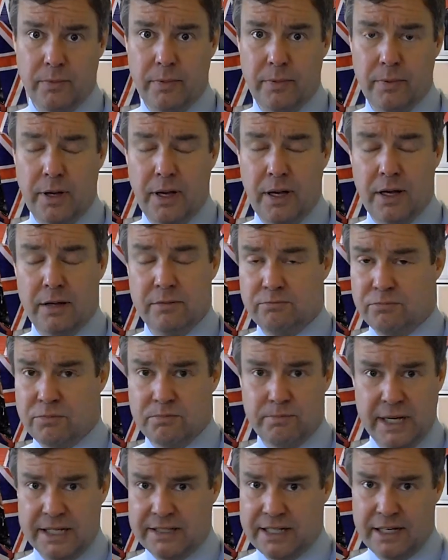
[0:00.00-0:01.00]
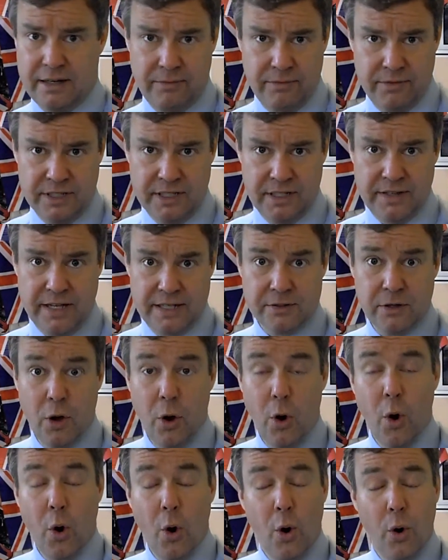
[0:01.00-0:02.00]
and pass out and things like that.
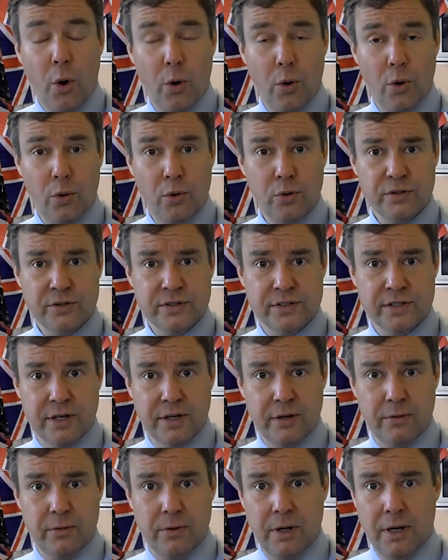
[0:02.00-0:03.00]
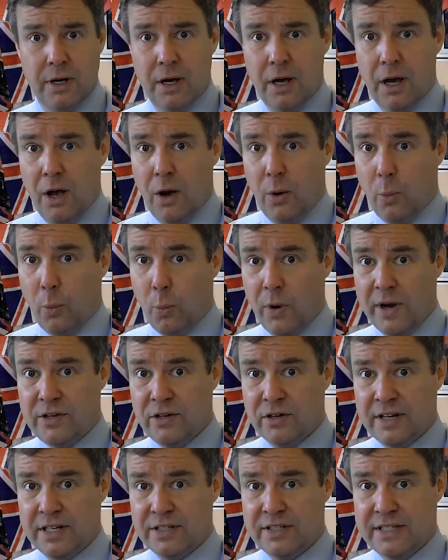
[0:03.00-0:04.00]
Also, when you're
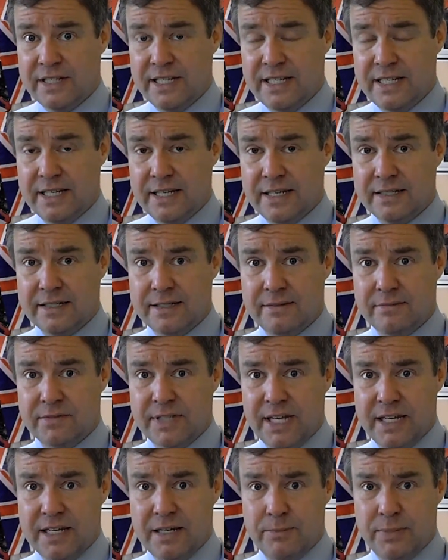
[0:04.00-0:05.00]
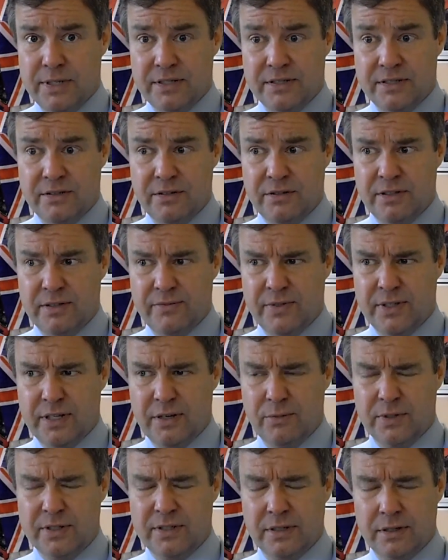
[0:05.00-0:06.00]
actually taking pictures and using video,
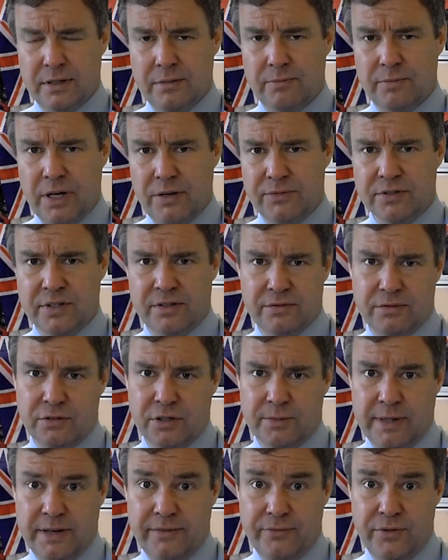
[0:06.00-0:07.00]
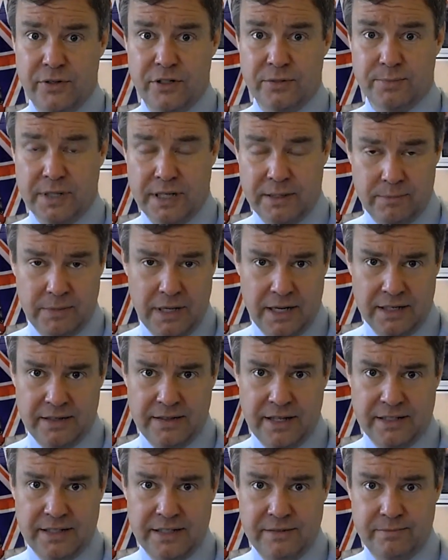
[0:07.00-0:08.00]
which I was going to talk about first, but I added
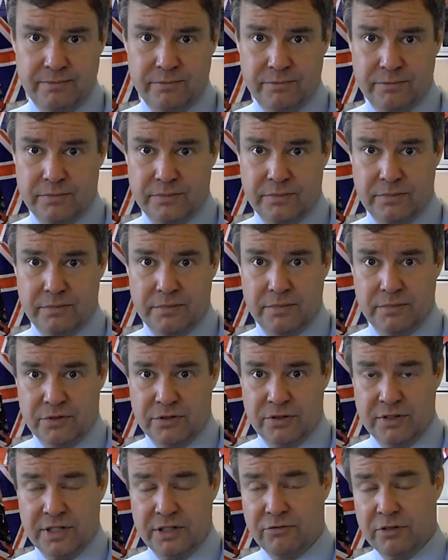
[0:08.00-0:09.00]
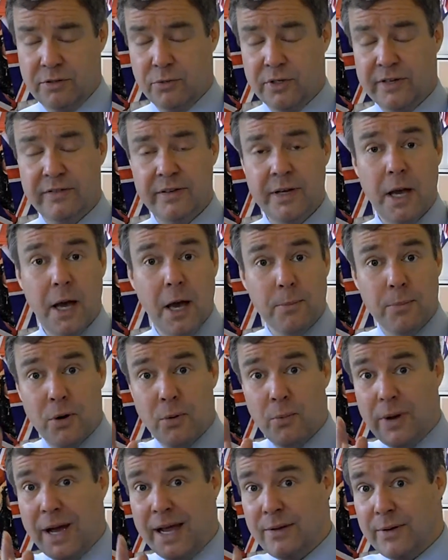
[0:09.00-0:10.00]
that in suntan cream, whatever. But
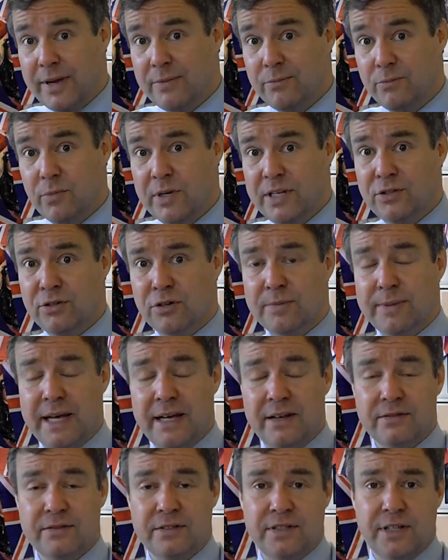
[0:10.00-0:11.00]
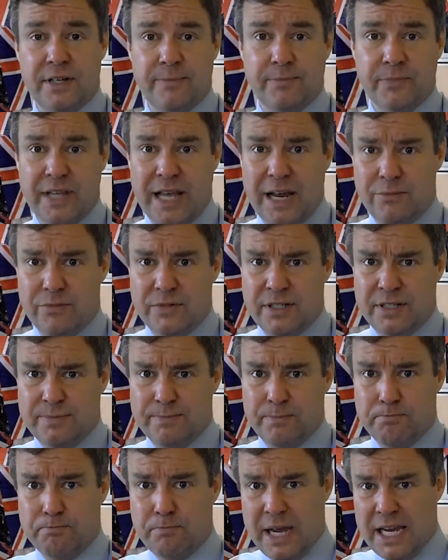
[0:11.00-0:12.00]
anyway, when you talk about cameras,
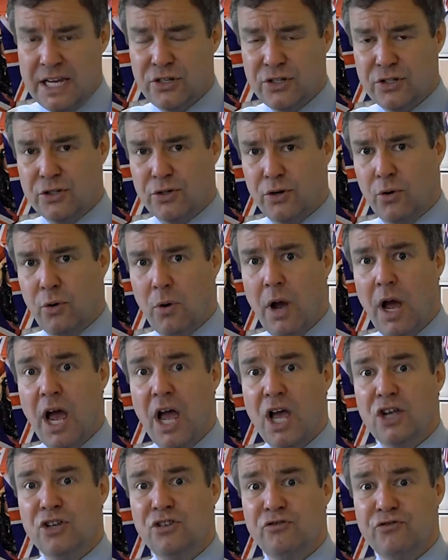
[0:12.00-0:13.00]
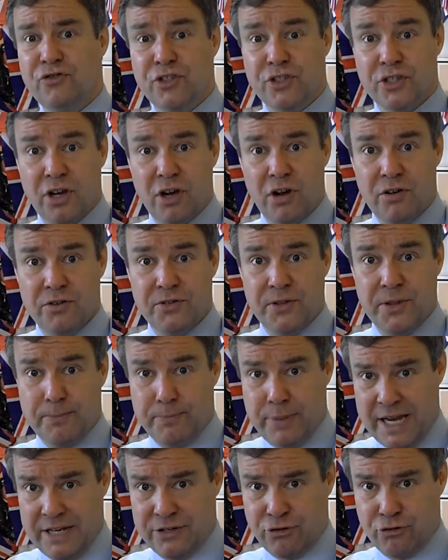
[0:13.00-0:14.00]
make sure you charge the
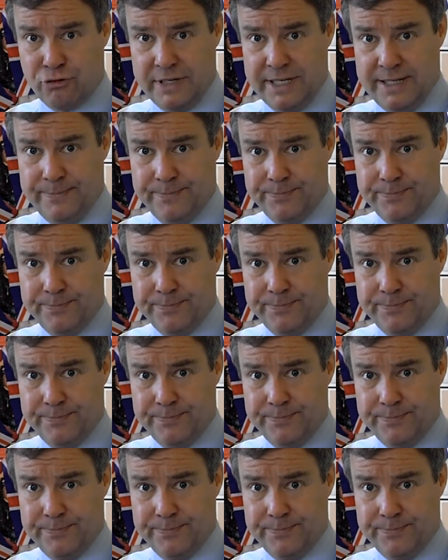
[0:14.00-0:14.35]
battery,